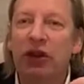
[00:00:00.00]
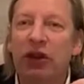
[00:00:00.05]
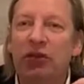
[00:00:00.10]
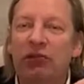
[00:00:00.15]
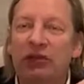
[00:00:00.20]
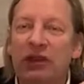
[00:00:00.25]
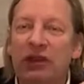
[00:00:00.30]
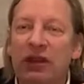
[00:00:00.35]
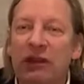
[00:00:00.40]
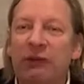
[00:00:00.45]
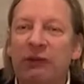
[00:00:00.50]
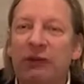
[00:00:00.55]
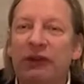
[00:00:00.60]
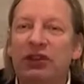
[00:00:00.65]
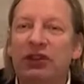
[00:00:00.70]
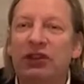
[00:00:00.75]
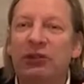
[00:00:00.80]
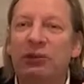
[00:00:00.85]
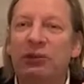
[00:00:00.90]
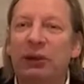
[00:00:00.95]
are you
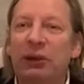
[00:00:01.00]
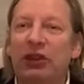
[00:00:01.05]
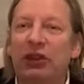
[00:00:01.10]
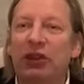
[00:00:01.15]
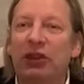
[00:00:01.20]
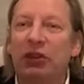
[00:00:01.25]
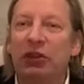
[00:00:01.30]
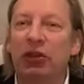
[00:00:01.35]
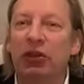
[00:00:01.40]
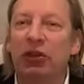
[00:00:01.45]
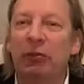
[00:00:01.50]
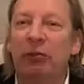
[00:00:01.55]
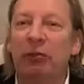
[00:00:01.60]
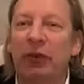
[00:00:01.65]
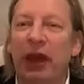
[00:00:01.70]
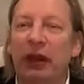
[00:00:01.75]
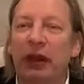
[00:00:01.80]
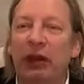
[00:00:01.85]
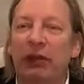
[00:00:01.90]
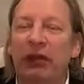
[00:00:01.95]
different, special, or
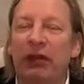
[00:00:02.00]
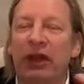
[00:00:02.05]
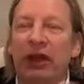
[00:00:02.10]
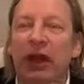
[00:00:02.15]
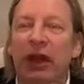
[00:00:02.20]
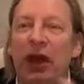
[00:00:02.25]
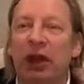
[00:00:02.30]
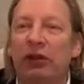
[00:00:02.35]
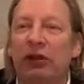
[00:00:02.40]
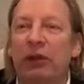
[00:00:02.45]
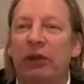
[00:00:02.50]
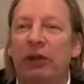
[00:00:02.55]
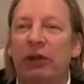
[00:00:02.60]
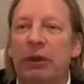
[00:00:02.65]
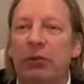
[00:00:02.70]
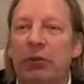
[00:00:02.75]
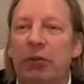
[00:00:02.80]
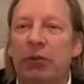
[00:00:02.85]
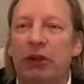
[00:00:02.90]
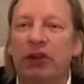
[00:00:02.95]
better than other
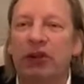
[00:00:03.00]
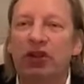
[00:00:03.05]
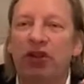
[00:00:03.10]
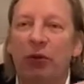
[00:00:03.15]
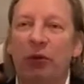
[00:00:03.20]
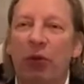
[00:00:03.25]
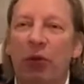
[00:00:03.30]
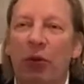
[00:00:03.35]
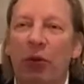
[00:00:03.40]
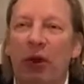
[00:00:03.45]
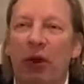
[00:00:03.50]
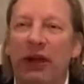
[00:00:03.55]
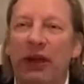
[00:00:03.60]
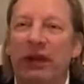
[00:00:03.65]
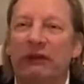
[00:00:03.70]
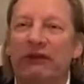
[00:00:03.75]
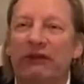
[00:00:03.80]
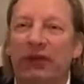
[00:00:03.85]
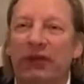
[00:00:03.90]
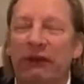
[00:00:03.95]
people? What's your
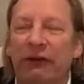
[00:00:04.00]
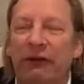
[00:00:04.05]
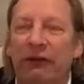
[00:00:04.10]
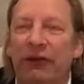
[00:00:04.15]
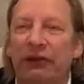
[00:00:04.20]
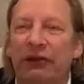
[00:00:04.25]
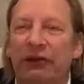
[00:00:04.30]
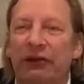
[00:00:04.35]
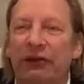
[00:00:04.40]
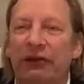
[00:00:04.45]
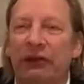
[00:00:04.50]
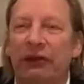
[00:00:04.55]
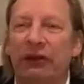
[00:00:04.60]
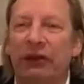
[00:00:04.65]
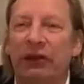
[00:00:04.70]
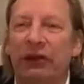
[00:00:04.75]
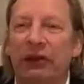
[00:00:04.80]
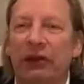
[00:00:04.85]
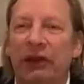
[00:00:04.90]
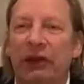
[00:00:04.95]
point of difference
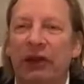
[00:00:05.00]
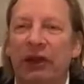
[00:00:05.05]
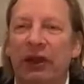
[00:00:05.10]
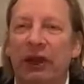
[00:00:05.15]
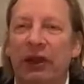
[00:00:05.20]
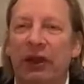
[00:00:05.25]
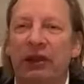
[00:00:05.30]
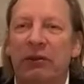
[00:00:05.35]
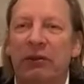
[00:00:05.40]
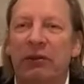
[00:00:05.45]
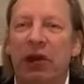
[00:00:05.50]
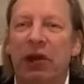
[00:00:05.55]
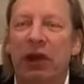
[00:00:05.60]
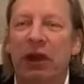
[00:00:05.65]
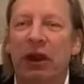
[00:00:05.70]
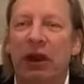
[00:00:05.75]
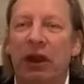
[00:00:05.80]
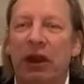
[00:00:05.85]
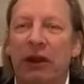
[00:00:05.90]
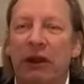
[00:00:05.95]
in the
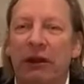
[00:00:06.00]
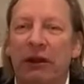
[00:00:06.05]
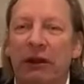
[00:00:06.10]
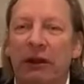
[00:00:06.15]
market?